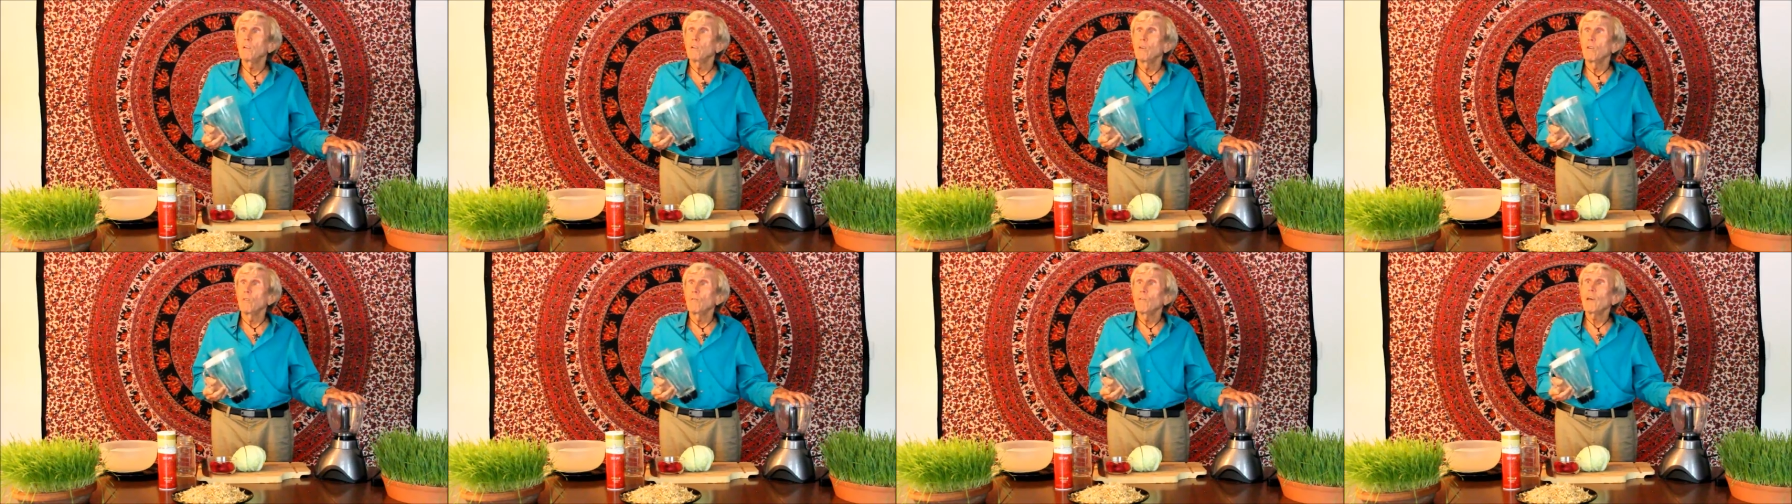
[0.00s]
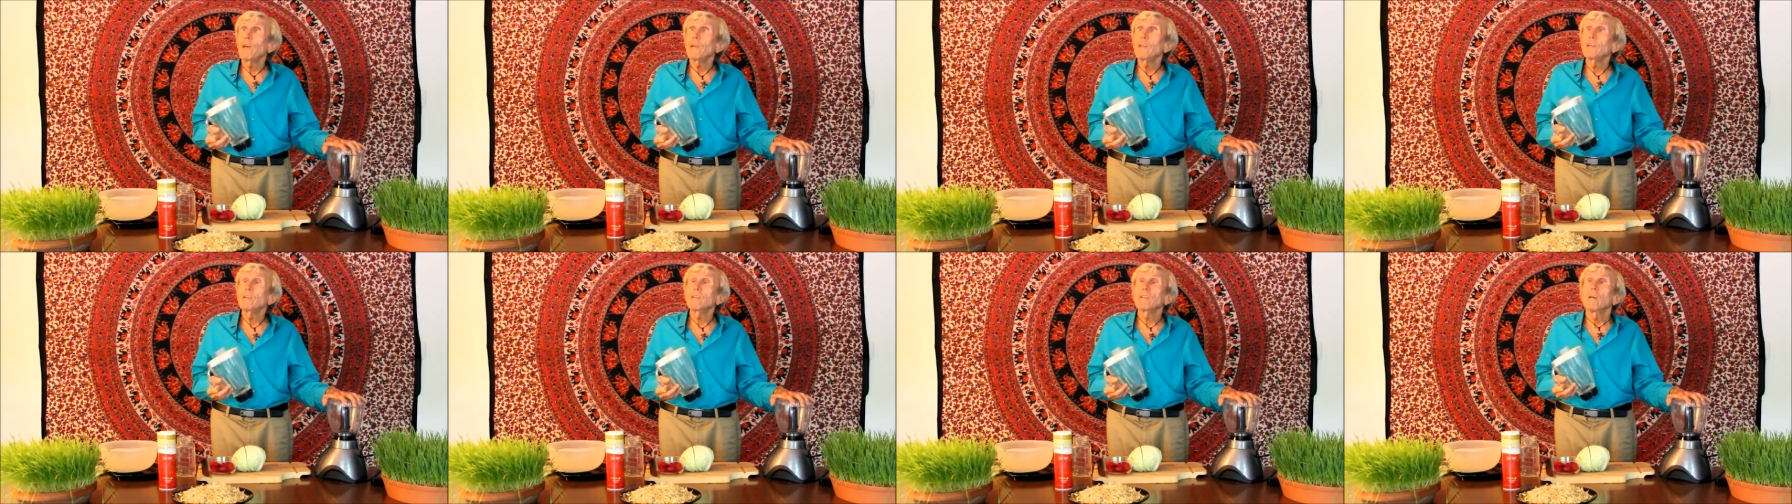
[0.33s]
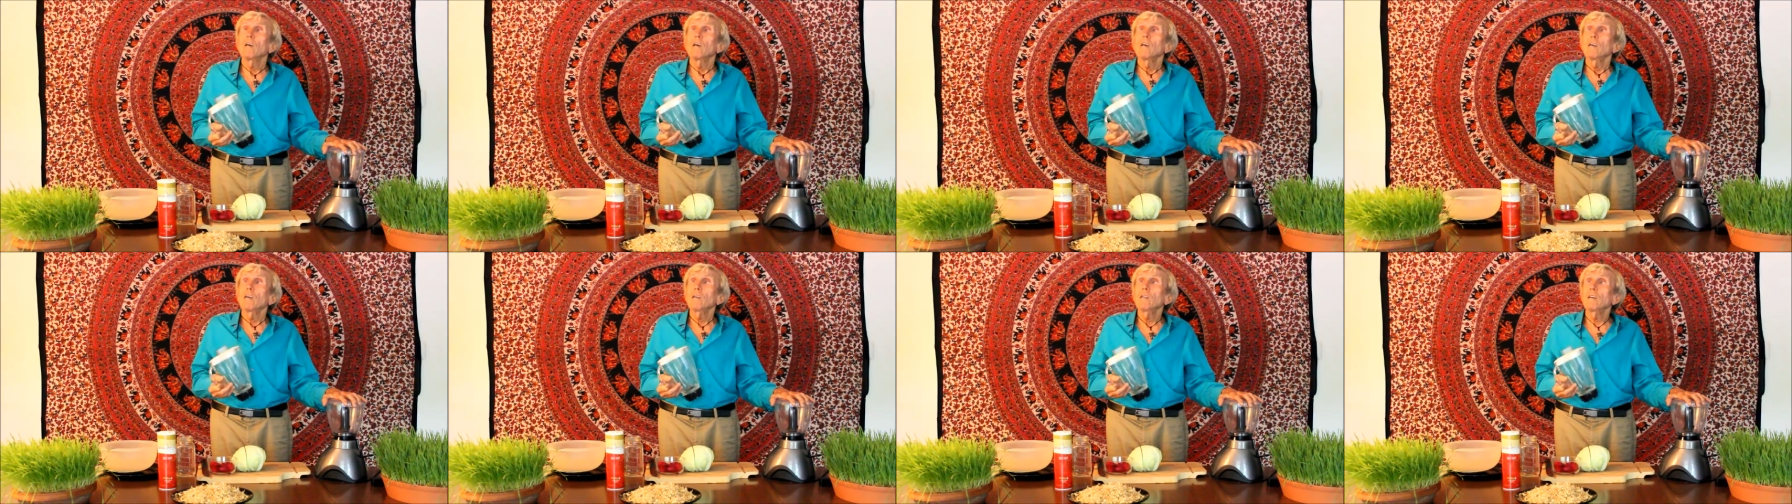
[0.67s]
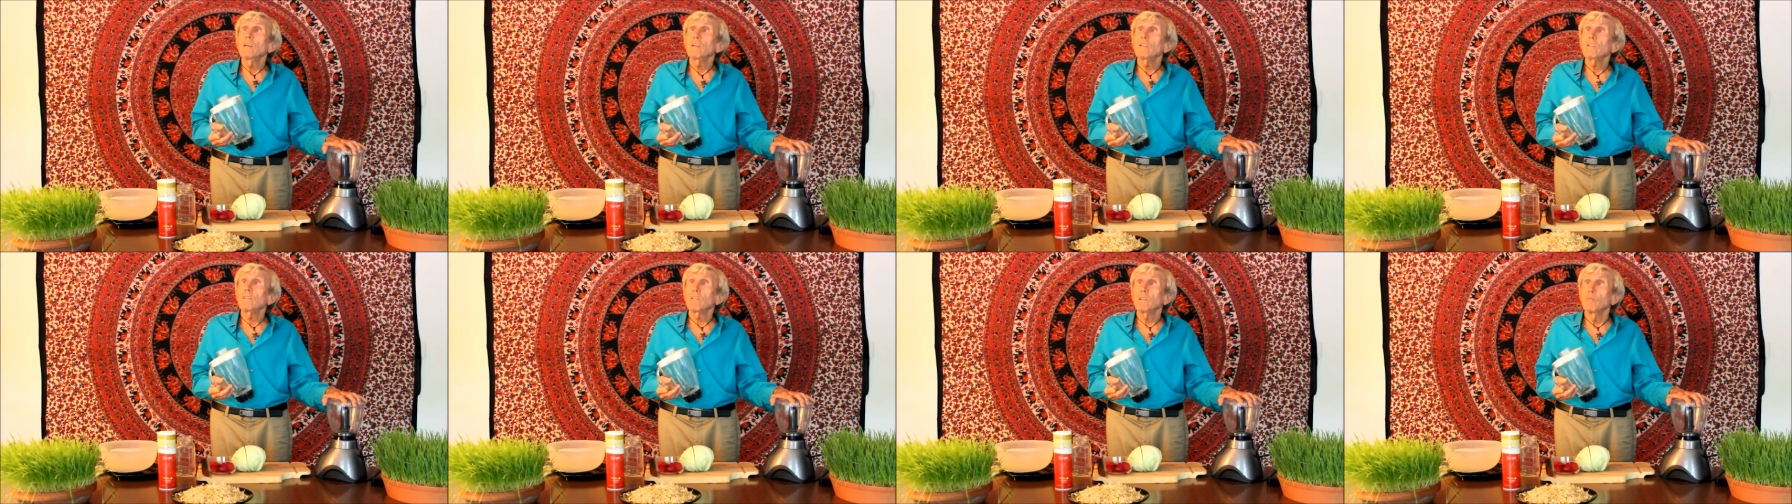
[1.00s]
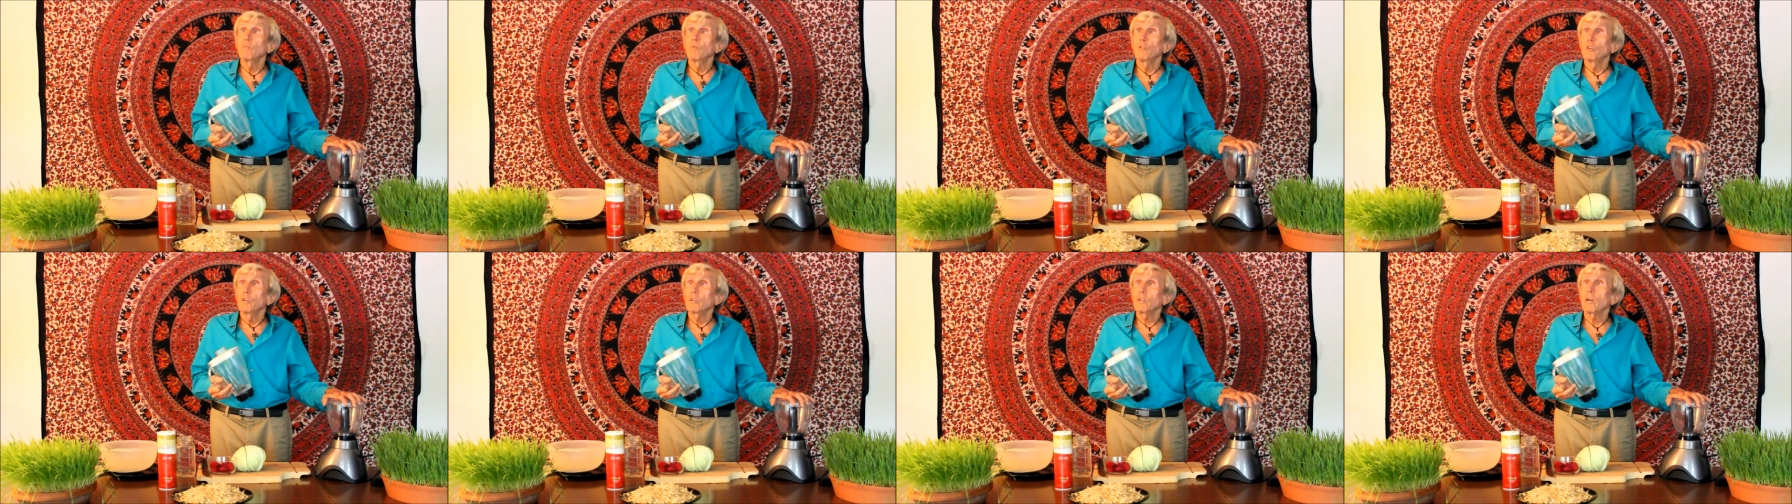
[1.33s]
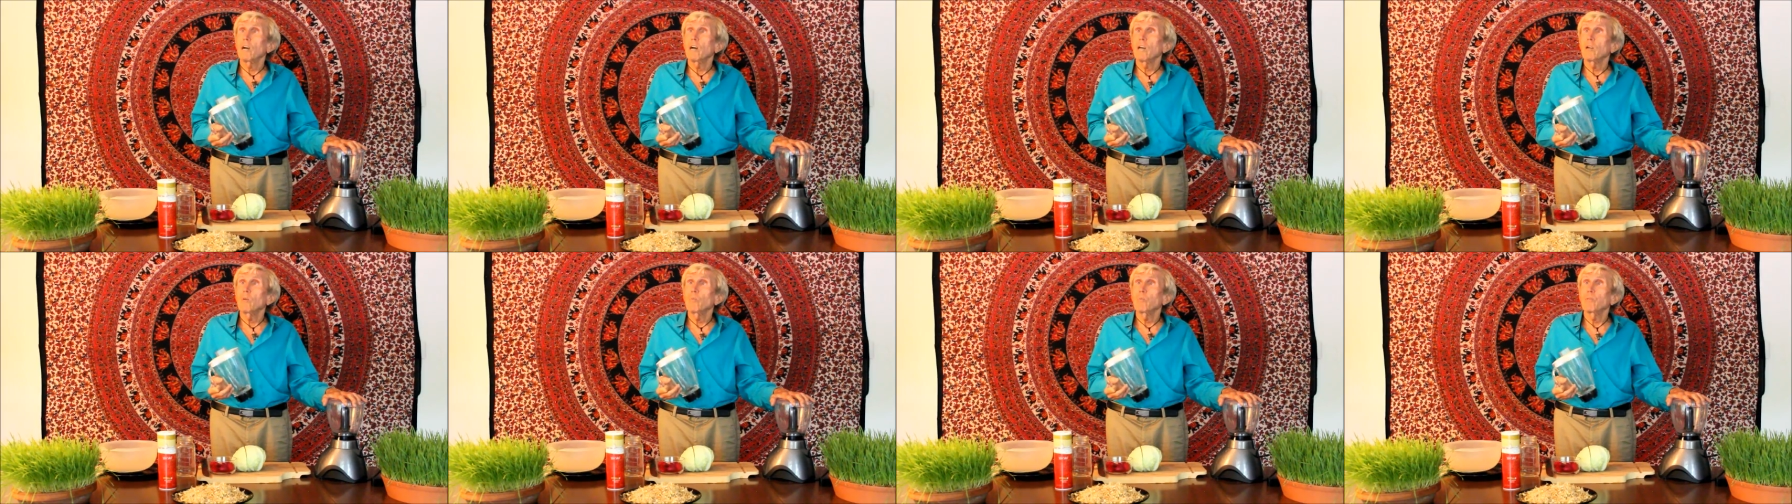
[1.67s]
innovated in a similar
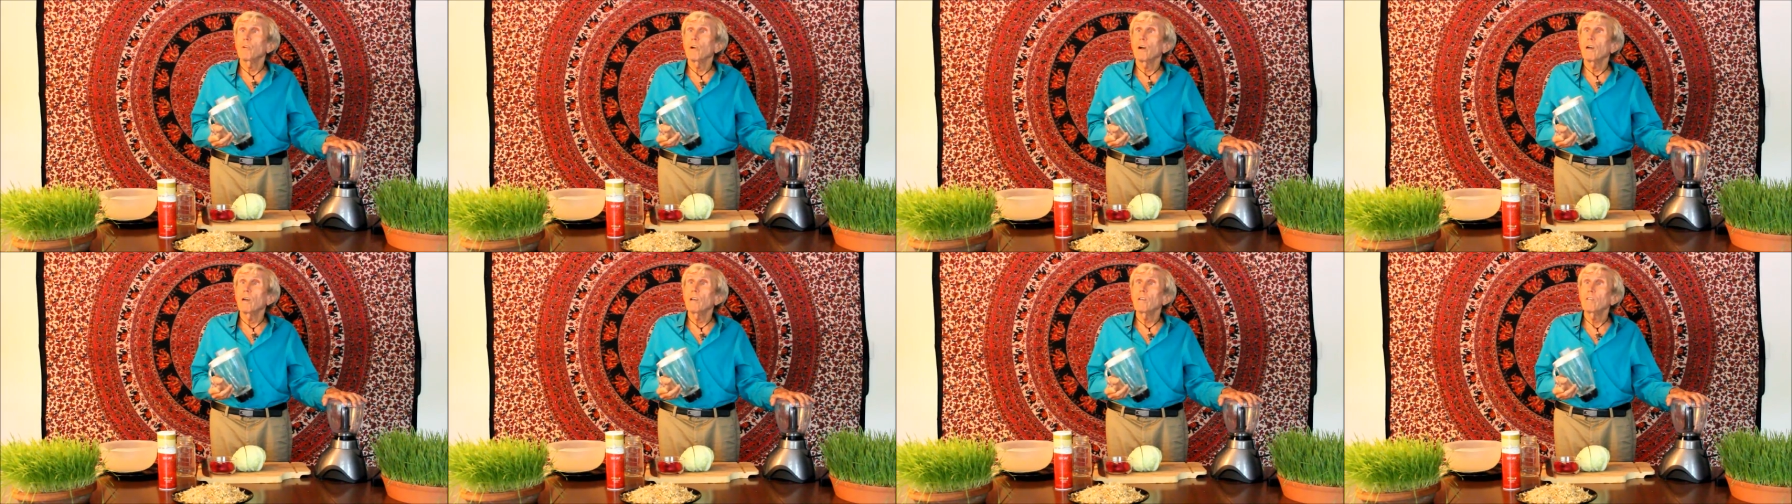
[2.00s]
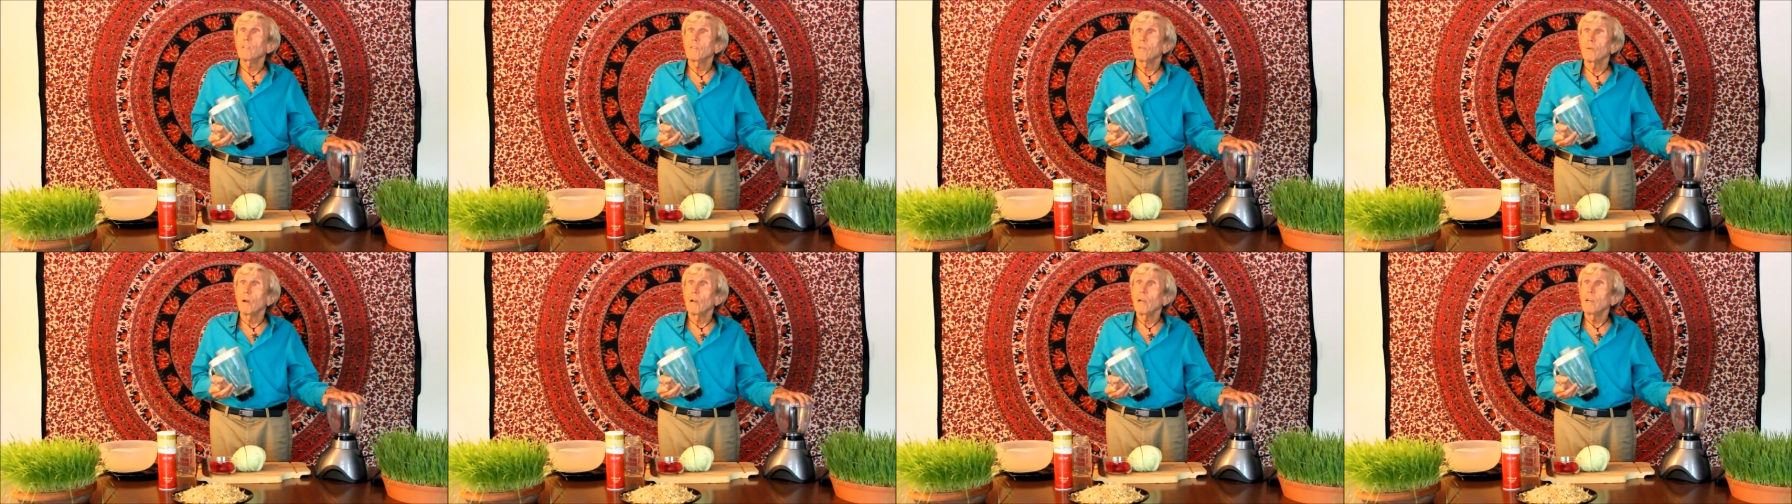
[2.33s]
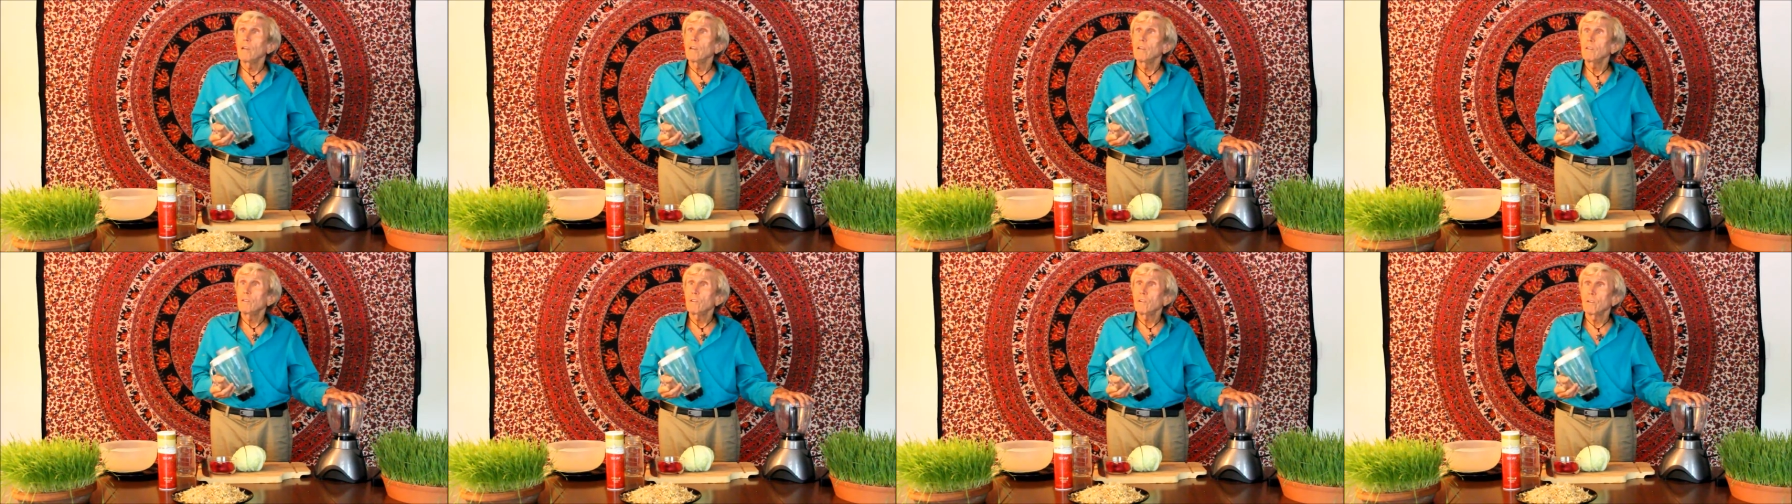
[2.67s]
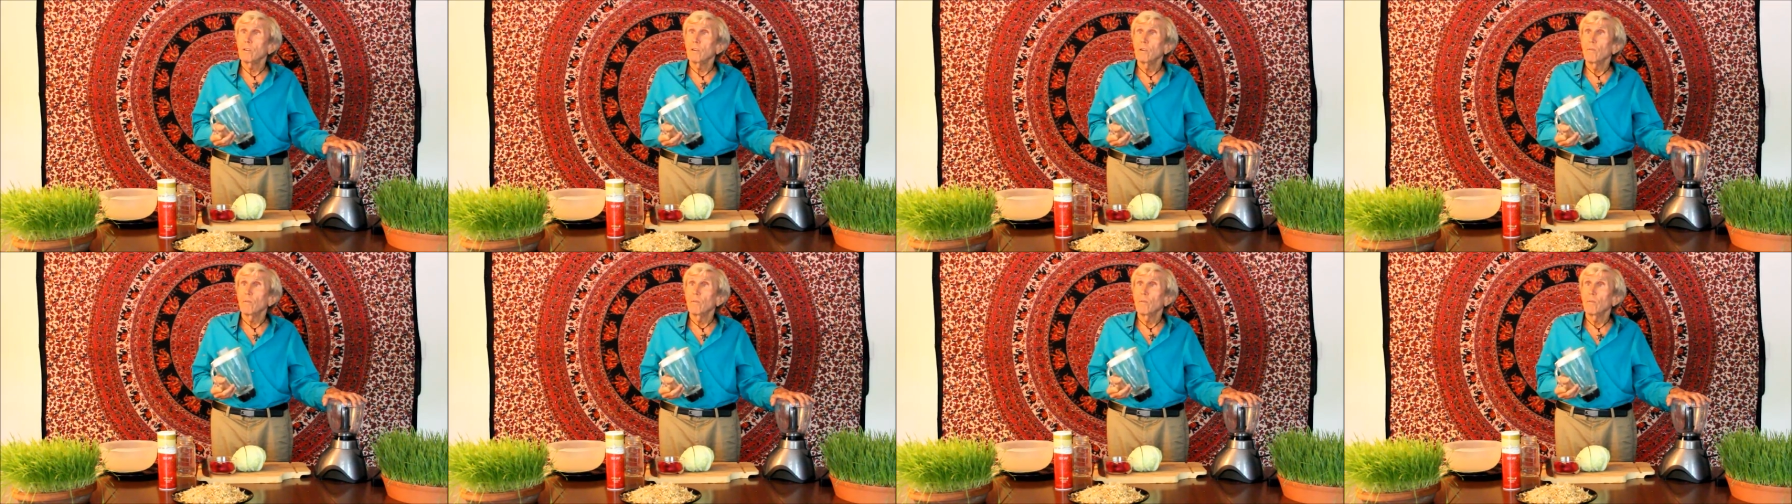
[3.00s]
kind of price range.